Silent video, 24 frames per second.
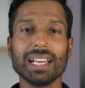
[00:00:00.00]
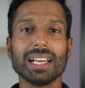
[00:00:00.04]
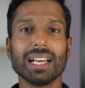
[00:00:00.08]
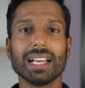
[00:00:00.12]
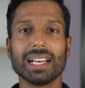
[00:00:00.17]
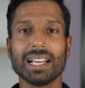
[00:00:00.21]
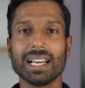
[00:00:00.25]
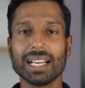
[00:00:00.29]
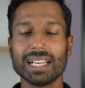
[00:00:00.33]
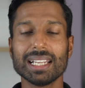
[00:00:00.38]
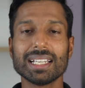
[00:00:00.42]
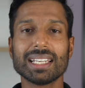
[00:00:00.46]

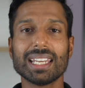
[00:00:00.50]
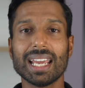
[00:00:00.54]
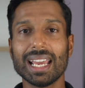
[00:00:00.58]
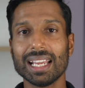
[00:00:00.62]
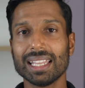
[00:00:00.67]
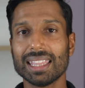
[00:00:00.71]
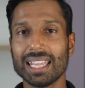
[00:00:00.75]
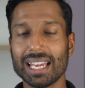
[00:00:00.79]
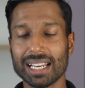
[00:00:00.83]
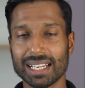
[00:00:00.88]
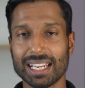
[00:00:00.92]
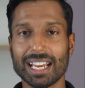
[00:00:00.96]
And I can
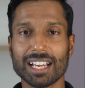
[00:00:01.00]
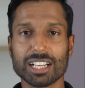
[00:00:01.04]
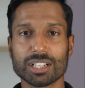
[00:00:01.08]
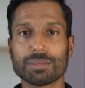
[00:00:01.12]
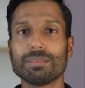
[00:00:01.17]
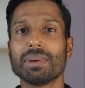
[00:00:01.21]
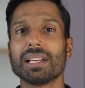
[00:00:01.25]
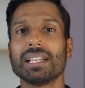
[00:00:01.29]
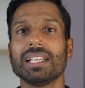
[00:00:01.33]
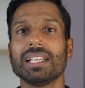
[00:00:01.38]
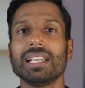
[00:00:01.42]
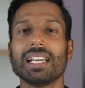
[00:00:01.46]
take that cash
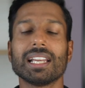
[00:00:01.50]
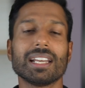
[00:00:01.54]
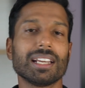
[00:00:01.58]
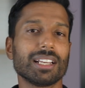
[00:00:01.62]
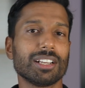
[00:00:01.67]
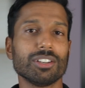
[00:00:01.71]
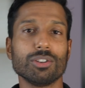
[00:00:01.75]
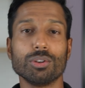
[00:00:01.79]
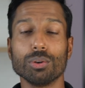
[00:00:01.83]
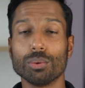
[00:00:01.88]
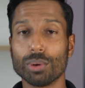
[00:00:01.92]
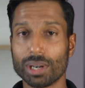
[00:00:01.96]
money and I
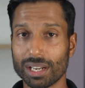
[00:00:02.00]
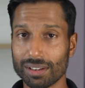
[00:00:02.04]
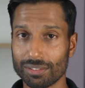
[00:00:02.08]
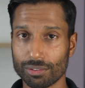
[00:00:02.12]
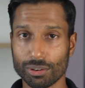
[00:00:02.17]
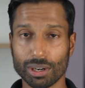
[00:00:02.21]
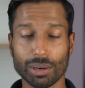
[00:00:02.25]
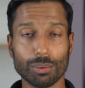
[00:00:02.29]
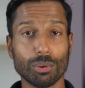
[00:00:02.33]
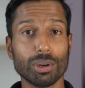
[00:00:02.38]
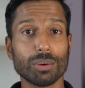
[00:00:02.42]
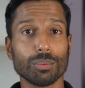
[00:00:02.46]
can do whatever
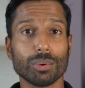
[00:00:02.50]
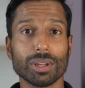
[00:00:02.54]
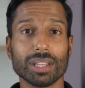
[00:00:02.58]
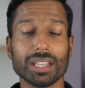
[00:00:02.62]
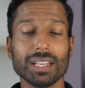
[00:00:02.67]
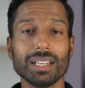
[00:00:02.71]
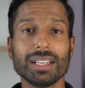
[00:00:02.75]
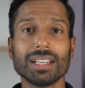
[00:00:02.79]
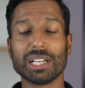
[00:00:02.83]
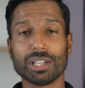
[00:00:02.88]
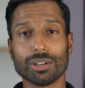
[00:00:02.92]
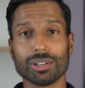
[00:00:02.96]
I want with
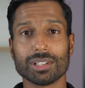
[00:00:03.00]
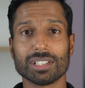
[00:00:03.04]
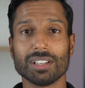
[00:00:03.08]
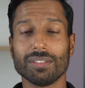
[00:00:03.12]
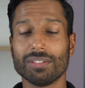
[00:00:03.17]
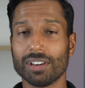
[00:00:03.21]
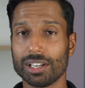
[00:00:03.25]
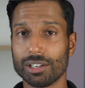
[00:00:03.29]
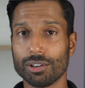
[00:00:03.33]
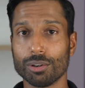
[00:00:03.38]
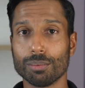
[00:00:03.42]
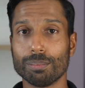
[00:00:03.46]
it, because
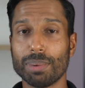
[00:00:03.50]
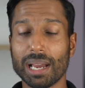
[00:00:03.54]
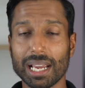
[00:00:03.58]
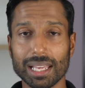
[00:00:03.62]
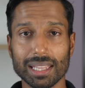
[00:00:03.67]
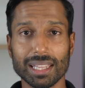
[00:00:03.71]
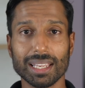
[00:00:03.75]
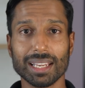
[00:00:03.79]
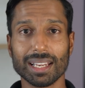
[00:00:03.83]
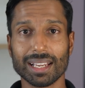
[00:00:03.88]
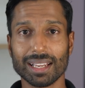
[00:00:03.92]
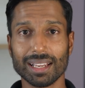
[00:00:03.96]
if I don't pay
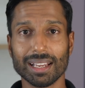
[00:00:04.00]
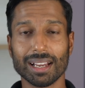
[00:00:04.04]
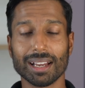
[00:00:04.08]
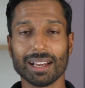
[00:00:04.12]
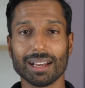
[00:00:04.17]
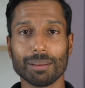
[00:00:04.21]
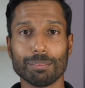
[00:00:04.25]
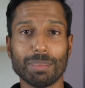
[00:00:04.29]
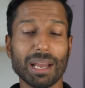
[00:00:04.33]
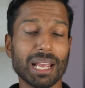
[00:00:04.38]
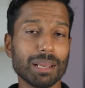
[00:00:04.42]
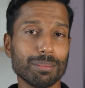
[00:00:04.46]

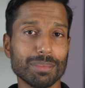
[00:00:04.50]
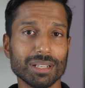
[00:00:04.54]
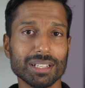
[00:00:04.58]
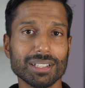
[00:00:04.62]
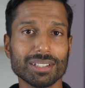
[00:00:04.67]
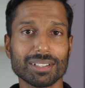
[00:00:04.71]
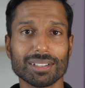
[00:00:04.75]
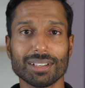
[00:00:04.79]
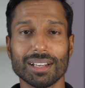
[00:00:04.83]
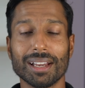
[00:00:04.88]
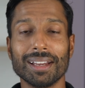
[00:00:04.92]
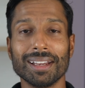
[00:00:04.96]
the
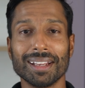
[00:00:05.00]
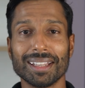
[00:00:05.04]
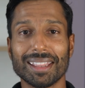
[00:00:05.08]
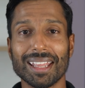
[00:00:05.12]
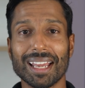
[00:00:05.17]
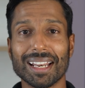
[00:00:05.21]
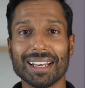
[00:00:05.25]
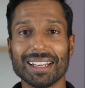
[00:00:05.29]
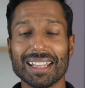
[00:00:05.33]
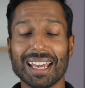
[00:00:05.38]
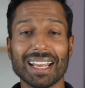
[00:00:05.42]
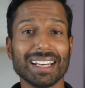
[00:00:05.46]
payments,
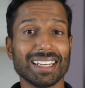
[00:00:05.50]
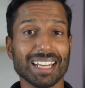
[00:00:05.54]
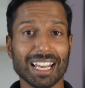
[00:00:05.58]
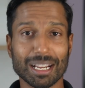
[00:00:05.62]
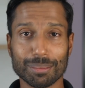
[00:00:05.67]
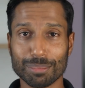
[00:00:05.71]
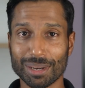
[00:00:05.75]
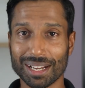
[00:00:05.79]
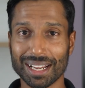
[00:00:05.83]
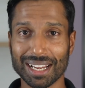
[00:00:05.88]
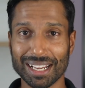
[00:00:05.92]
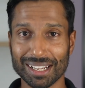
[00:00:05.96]
then they
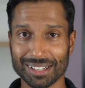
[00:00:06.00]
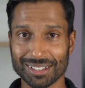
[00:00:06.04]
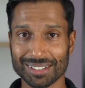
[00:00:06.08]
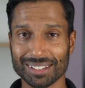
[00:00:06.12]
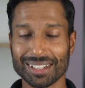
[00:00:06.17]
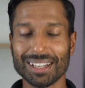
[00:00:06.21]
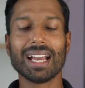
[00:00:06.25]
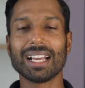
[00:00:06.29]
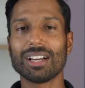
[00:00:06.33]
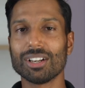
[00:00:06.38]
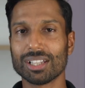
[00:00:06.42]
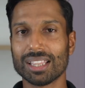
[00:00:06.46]
take my house.
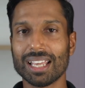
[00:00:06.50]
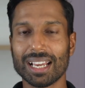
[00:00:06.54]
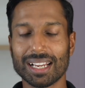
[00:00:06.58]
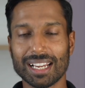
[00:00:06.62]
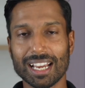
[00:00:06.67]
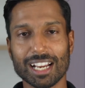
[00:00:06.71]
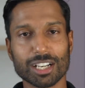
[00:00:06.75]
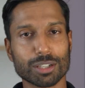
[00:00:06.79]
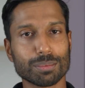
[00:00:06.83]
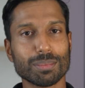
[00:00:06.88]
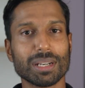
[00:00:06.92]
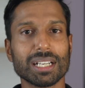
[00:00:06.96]
I got that
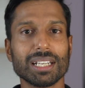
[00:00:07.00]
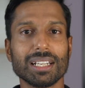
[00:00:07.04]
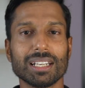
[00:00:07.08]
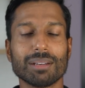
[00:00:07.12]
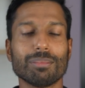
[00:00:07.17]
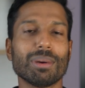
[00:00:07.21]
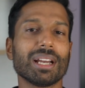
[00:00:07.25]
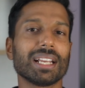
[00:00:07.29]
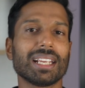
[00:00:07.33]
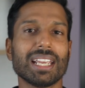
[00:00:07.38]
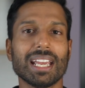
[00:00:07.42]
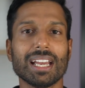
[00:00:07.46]
cash money in
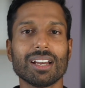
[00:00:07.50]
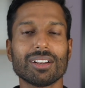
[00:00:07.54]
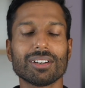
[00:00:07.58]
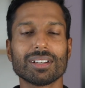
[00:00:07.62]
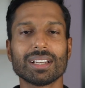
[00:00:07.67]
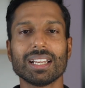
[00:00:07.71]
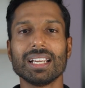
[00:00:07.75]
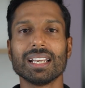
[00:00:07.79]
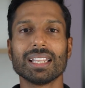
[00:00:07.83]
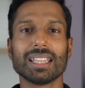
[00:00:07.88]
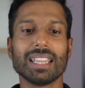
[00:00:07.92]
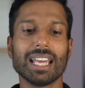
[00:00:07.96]
my account.
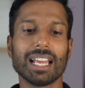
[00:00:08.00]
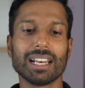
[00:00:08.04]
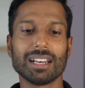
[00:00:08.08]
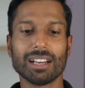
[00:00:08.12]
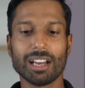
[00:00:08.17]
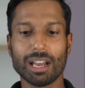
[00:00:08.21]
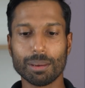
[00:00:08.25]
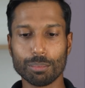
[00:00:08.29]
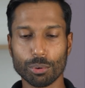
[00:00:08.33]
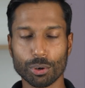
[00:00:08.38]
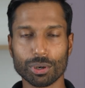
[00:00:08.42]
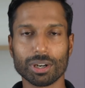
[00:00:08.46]
then
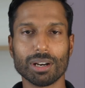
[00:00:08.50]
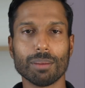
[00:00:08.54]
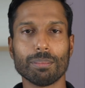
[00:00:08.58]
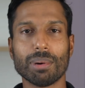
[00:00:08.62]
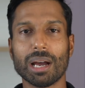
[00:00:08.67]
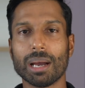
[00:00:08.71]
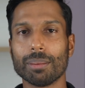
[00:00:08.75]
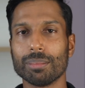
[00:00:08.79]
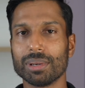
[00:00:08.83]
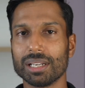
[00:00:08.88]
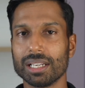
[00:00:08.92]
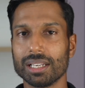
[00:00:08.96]
I bought an
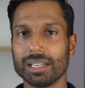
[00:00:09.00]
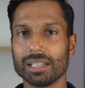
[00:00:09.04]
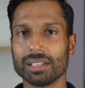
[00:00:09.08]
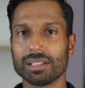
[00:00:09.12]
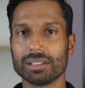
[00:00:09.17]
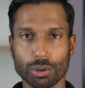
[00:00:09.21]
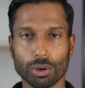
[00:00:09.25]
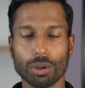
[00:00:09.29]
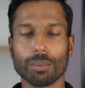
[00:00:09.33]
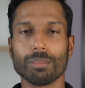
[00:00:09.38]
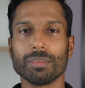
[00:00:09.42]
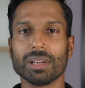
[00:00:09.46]
apartment in
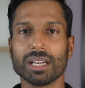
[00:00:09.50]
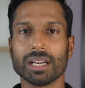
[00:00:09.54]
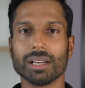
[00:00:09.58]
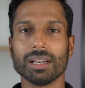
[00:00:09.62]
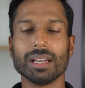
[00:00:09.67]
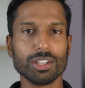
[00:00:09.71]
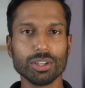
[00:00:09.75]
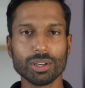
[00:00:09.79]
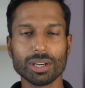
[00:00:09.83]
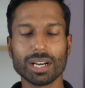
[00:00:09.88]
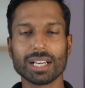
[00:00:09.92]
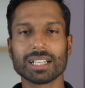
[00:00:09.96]
Colombia.
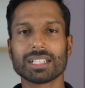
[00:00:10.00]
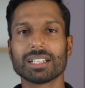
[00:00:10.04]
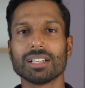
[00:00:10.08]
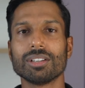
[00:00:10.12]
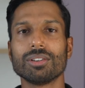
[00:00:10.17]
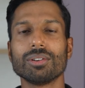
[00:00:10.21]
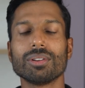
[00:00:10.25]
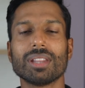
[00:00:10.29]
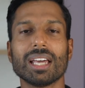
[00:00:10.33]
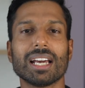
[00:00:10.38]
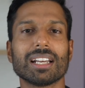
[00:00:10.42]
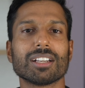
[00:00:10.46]
You guys can
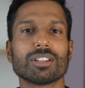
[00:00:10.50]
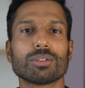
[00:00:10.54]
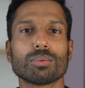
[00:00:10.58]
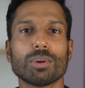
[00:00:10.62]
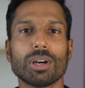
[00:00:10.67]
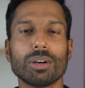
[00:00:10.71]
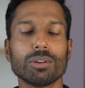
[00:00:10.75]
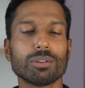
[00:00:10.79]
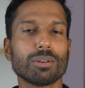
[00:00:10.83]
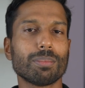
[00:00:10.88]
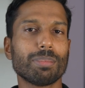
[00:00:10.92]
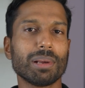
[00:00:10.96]
do that as
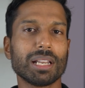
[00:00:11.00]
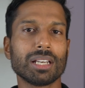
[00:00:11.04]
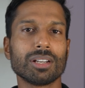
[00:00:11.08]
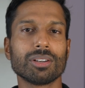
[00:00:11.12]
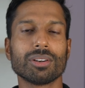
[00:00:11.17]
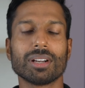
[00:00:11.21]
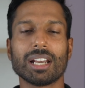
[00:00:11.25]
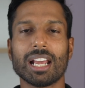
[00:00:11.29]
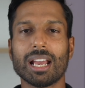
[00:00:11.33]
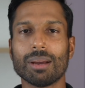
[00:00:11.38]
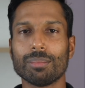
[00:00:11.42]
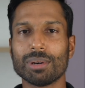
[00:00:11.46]
well, depending
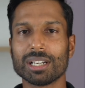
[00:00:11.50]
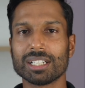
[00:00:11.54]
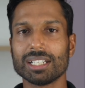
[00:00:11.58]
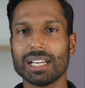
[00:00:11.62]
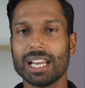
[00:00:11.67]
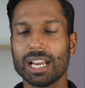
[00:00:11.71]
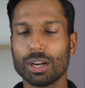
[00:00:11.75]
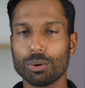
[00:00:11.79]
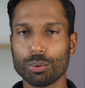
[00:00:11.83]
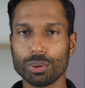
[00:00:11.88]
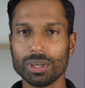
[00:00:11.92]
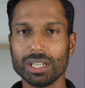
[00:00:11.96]
on how much
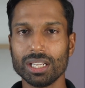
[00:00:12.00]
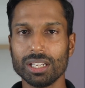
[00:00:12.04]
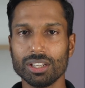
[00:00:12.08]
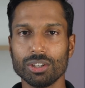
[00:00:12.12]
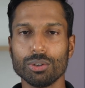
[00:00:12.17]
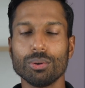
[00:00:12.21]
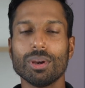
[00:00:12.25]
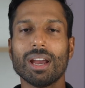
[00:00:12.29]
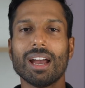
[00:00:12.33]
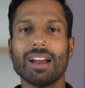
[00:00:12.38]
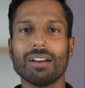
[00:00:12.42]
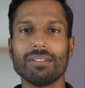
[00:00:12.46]
equity
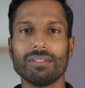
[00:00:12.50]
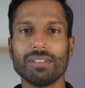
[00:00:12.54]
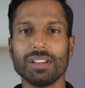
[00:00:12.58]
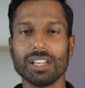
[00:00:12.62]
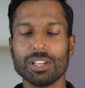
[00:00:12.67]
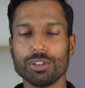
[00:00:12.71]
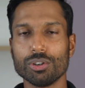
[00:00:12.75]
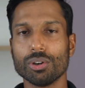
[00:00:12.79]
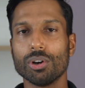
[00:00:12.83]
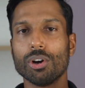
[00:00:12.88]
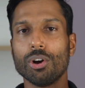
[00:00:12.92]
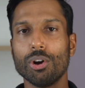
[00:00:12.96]
you have
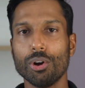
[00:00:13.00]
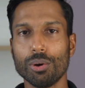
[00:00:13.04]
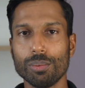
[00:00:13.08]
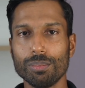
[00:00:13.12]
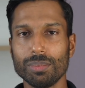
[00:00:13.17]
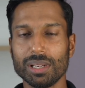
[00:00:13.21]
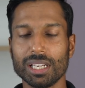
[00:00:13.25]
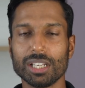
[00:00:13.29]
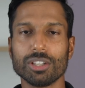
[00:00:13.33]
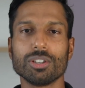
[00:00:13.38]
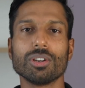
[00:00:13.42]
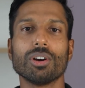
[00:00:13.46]
in your
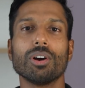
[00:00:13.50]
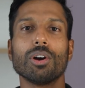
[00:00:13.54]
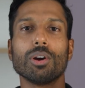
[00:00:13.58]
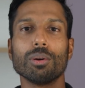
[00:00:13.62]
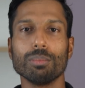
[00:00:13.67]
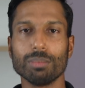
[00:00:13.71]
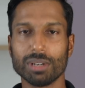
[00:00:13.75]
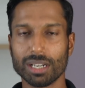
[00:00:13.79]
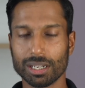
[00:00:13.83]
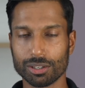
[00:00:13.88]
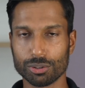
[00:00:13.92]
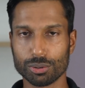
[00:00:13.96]

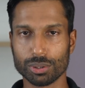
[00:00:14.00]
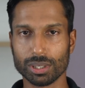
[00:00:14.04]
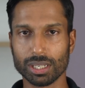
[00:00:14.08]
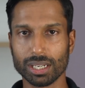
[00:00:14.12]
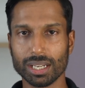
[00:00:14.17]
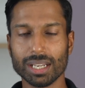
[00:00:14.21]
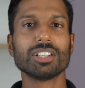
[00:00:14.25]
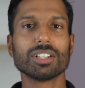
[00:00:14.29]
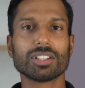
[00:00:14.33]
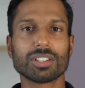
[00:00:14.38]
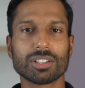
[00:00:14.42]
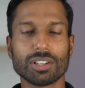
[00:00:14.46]
home country.
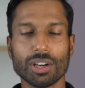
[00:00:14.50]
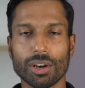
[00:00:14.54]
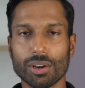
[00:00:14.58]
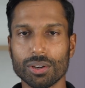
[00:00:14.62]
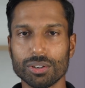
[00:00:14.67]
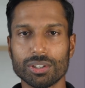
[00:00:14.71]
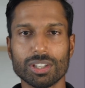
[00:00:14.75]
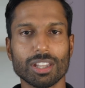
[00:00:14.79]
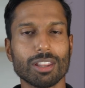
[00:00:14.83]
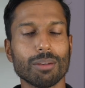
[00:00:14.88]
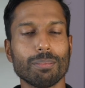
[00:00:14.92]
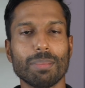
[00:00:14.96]
Just go
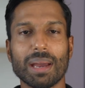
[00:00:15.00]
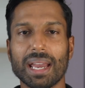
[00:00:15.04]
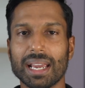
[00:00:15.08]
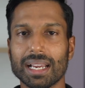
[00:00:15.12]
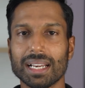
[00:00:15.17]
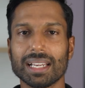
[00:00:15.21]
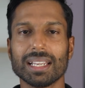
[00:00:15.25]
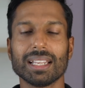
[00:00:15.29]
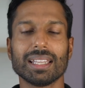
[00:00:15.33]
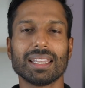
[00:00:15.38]
to the bank